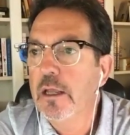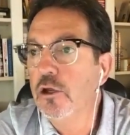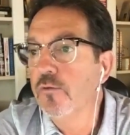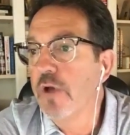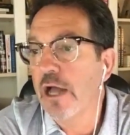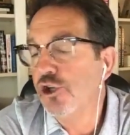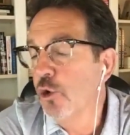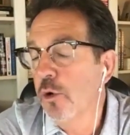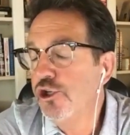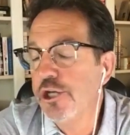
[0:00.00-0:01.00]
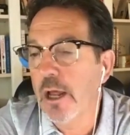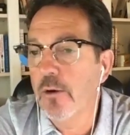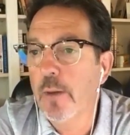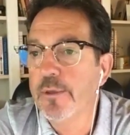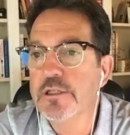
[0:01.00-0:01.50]
You've got
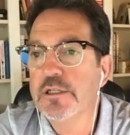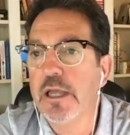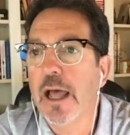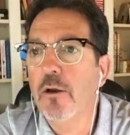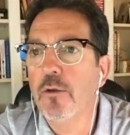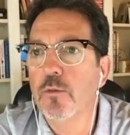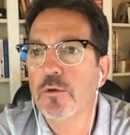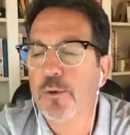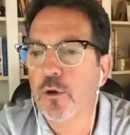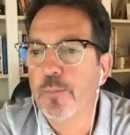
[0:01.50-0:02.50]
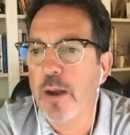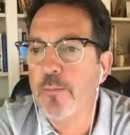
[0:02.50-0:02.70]
Georgetown up in Seattle that was built